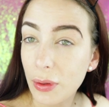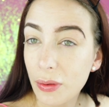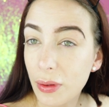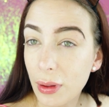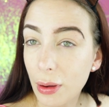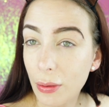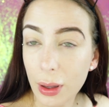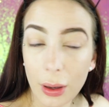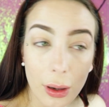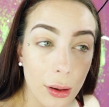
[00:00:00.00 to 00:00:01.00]
See how
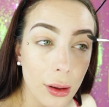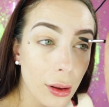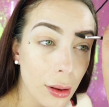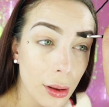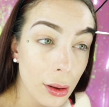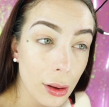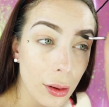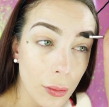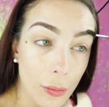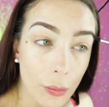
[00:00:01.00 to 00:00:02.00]
I kind
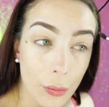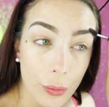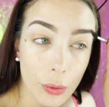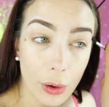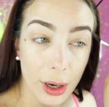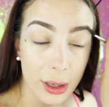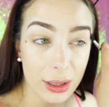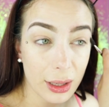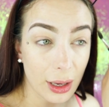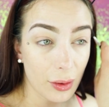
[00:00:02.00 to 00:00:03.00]
of brought
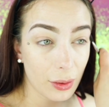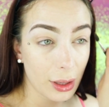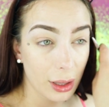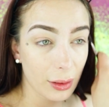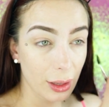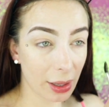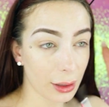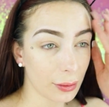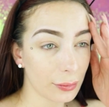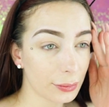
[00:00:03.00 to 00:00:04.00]
it down like
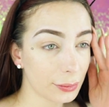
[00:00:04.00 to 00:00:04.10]
that?